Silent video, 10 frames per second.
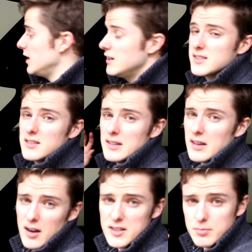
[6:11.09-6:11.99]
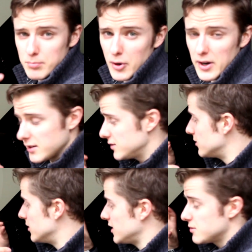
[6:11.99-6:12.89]
It is a nice bracket,
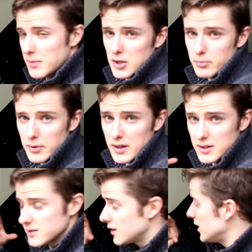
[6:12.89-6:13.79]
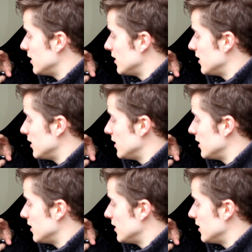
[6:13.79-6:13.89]
a nice metal bracket,